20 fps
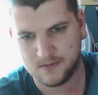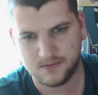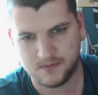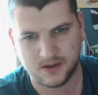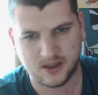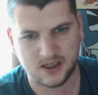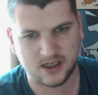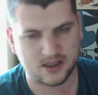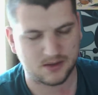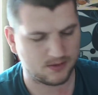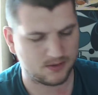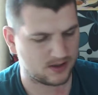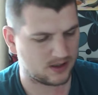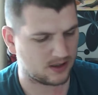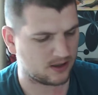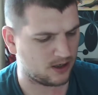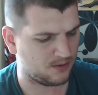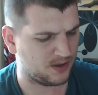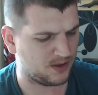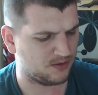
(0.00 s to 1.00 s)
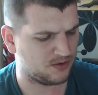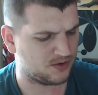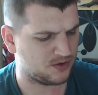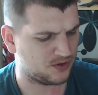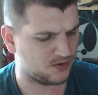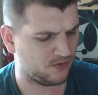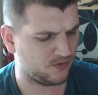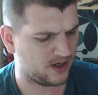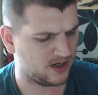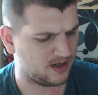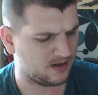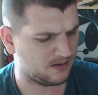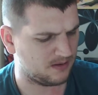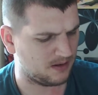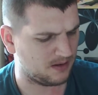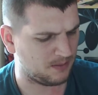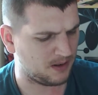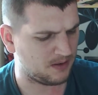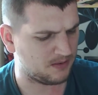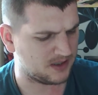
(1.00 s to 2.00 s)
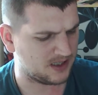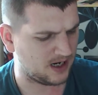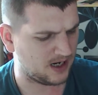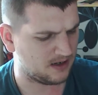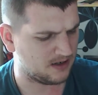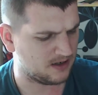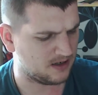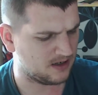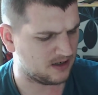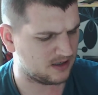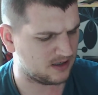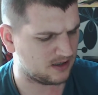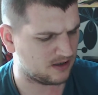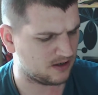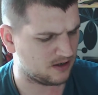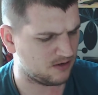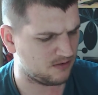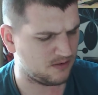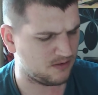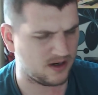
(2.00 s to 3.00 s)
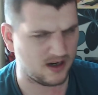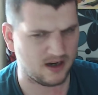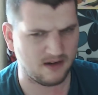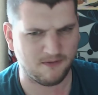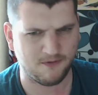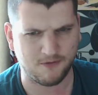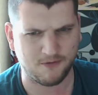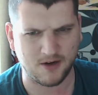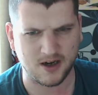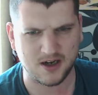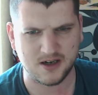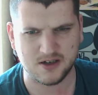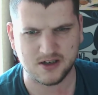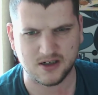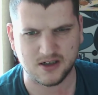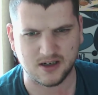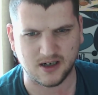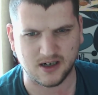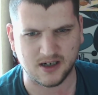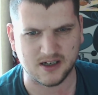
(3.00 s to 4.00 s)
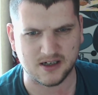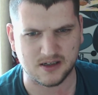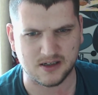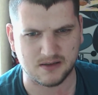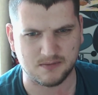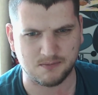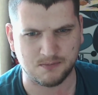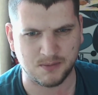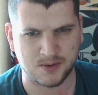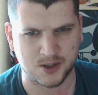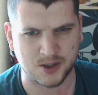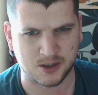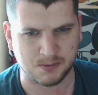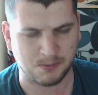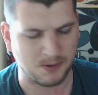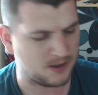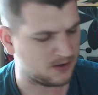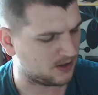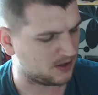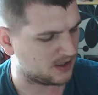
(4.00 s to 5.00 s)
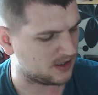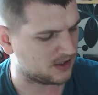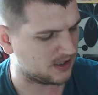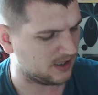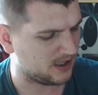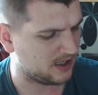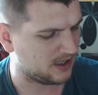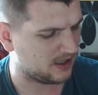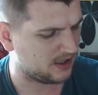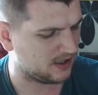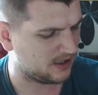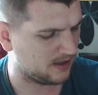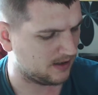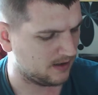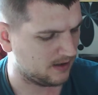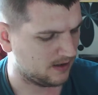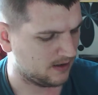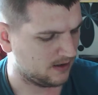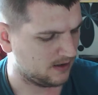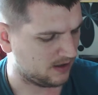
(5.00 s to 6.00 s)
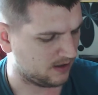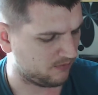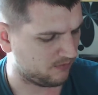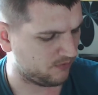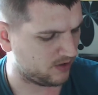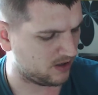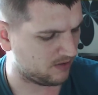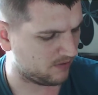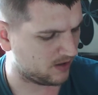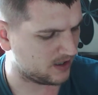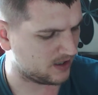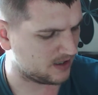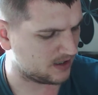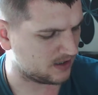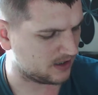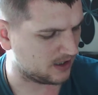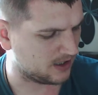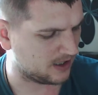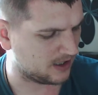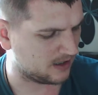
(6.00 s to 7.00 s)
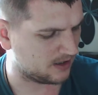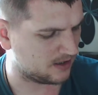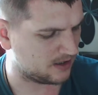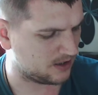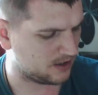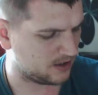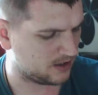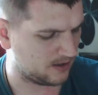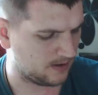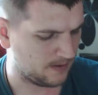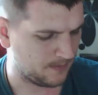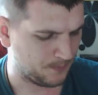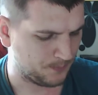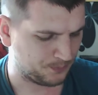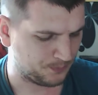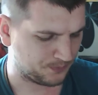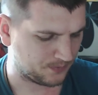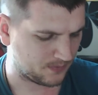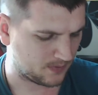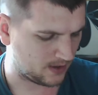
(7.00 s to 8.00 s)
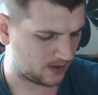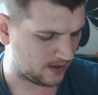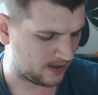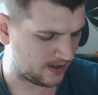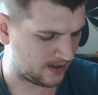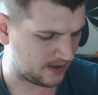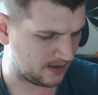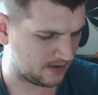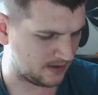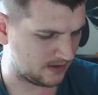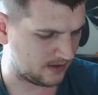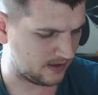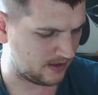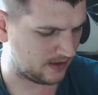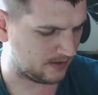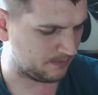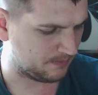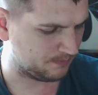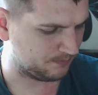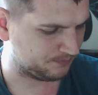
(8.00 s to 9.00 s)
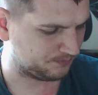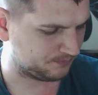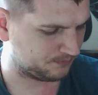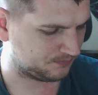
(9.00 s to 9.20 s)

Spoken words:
This was a comic which was written about 10 years ago in French, and it's just been translated and re-released in English, and